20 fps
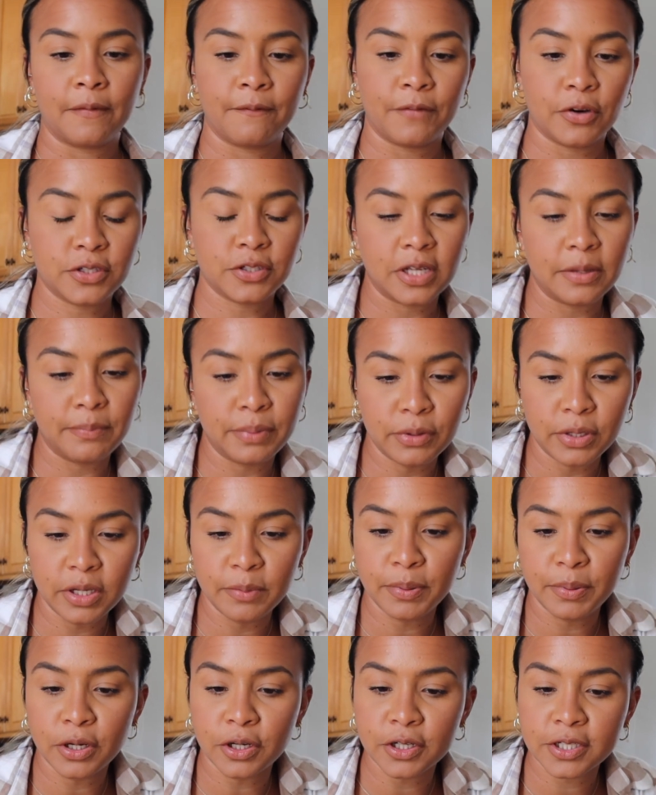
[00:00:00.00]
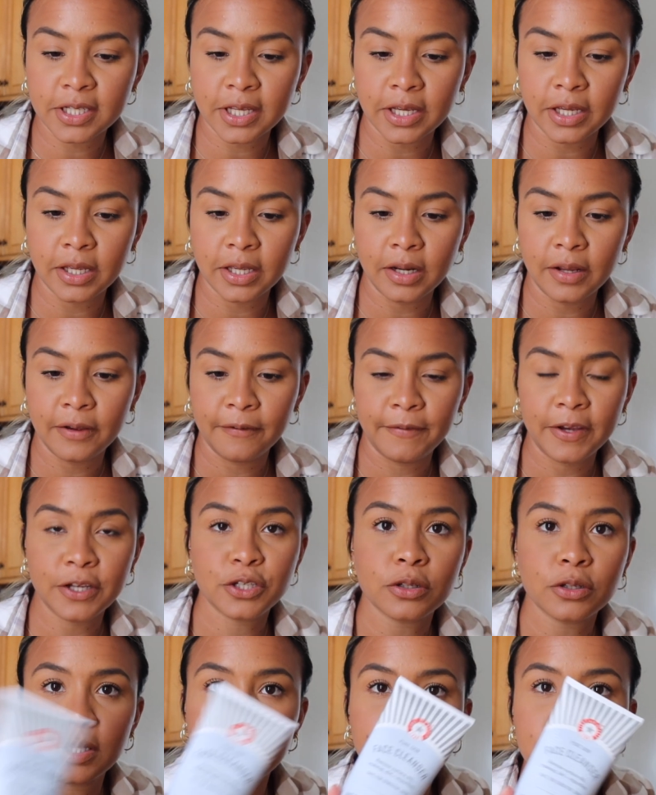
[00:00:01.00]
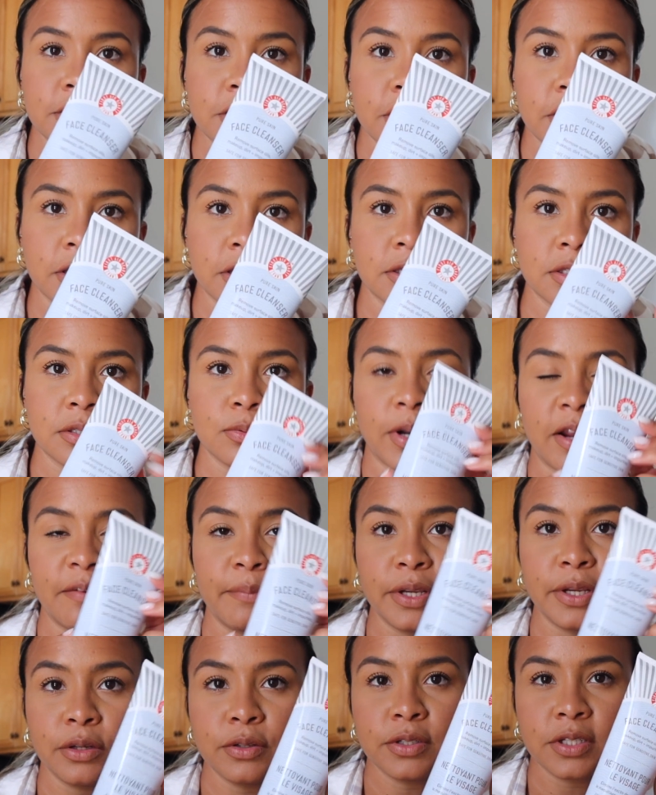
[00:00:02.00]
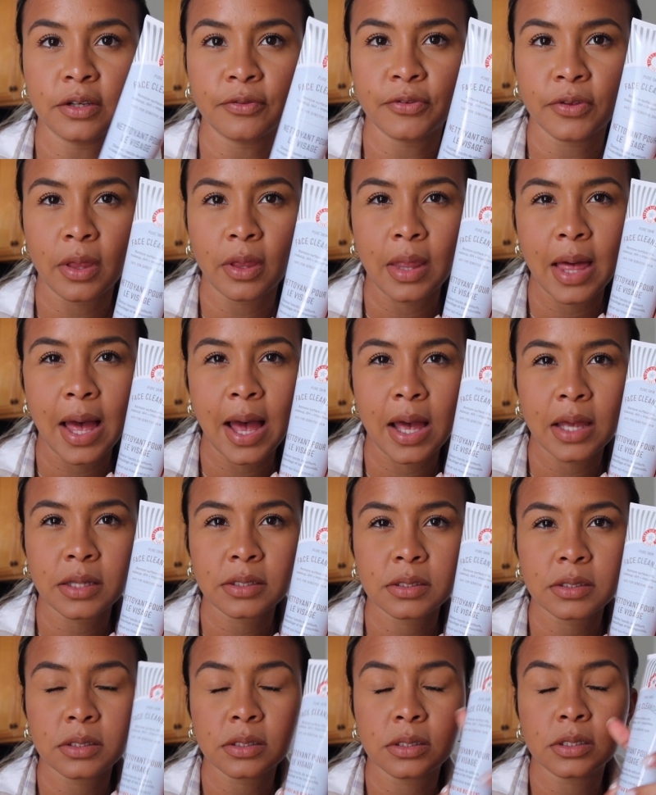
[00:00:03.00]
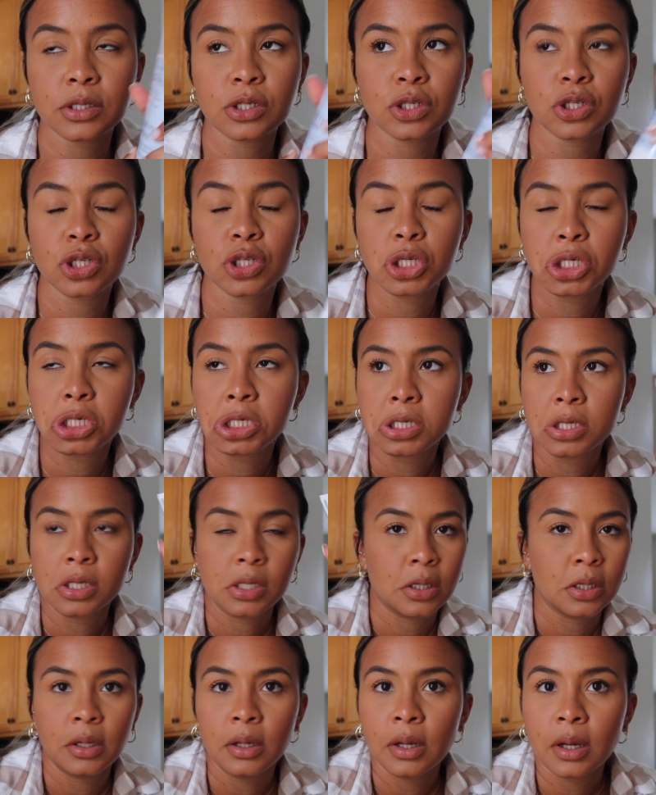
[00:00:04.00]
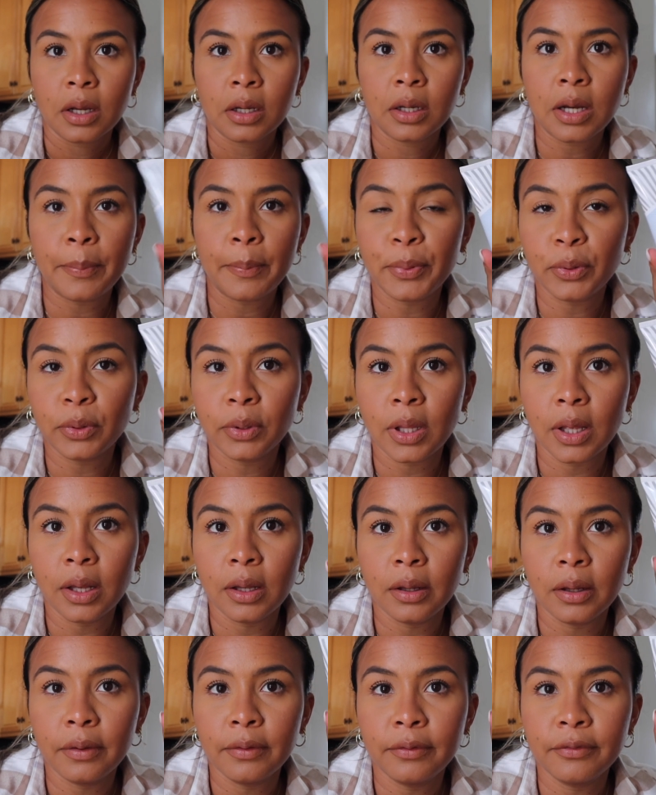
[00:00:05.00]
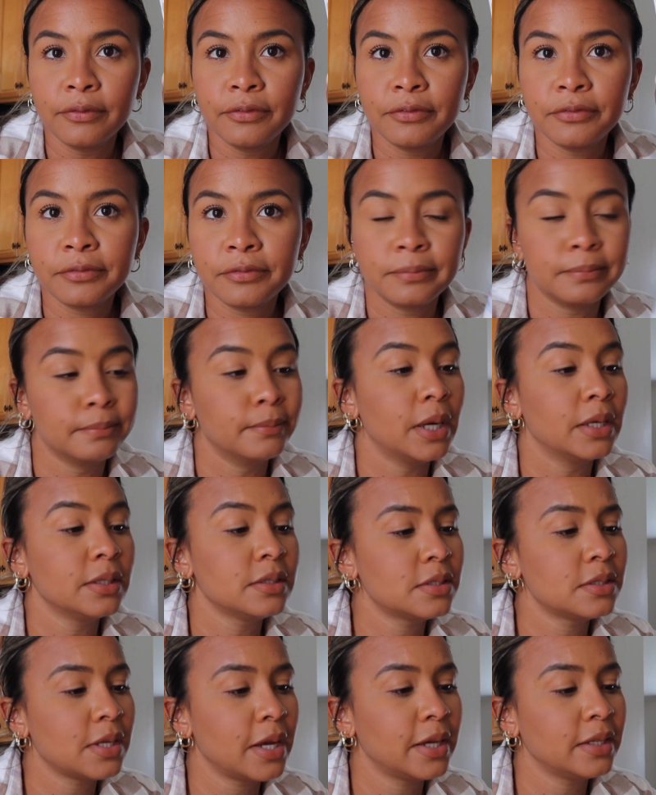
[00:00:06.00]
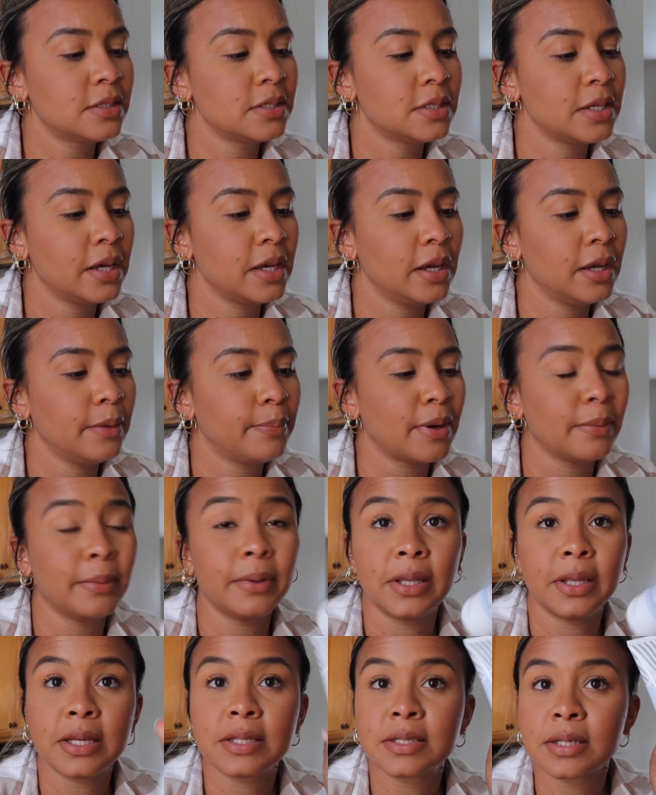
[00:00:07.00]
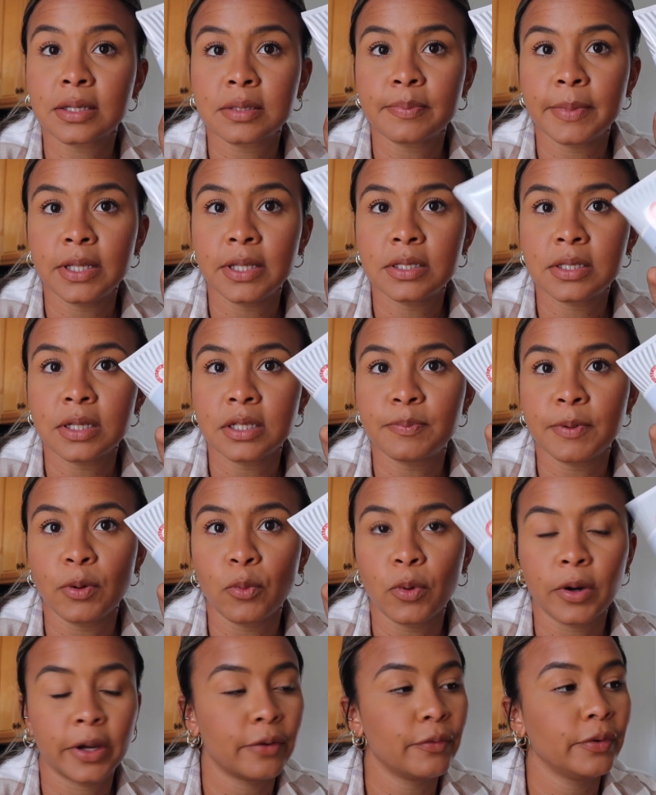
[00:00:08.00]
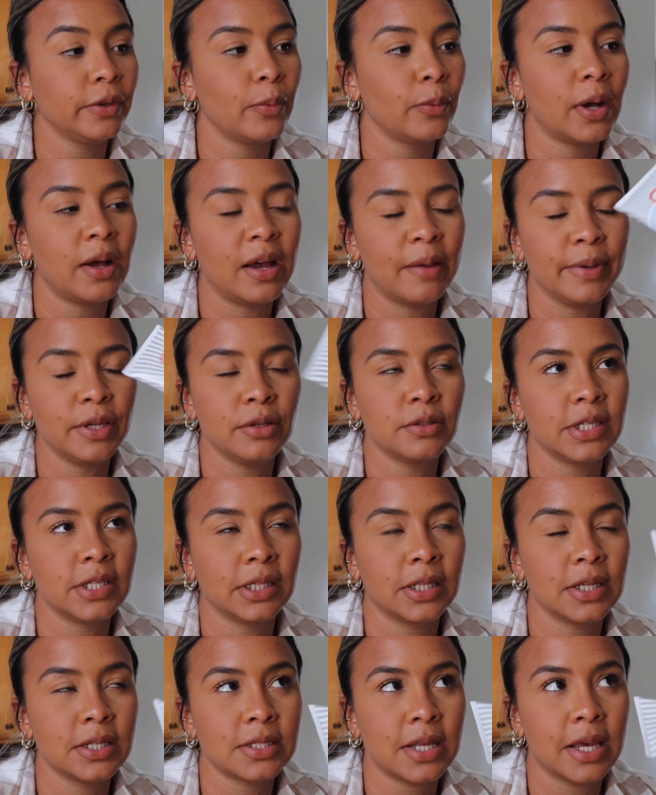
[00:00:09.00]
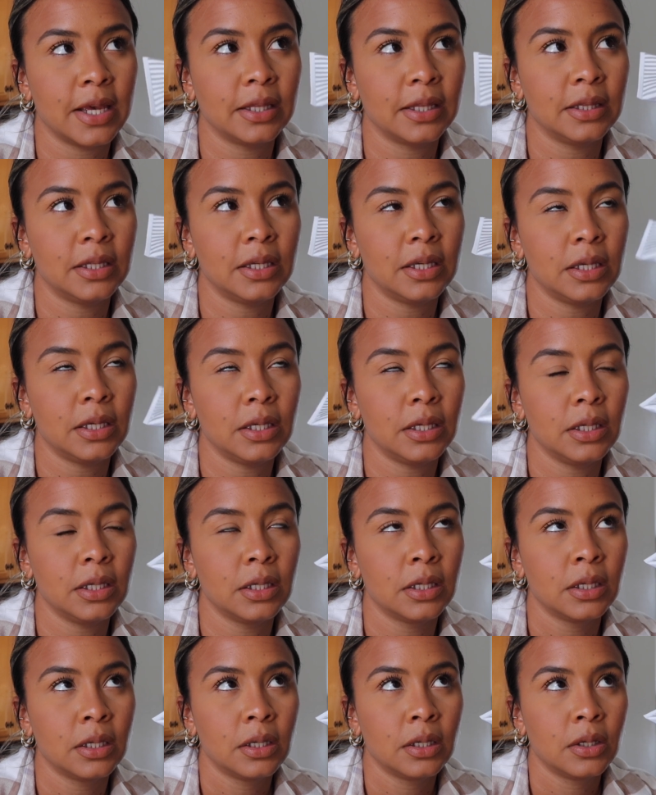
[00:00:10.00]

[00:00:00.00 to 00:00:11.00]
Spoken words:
First Aid Beauty Pure Skin Facial Cleanser. This is what I've been using for the last couple of months, I'd say. Probably like 6 months. It's been working really well. I've been using this and the